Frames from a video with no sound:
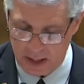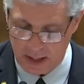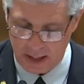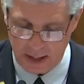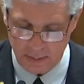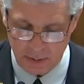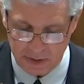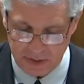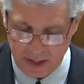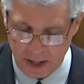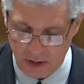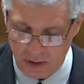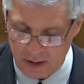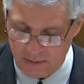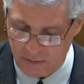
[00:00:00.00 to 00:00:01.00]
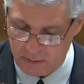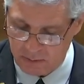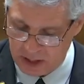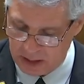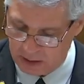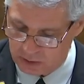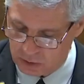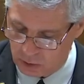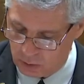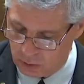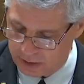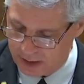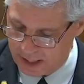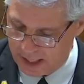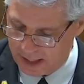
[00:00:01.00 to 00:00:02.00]
Uh, but they are even being
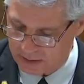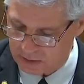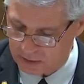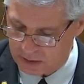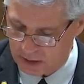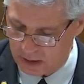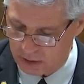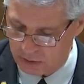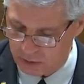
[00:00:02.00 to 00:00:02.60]
told and asked uh,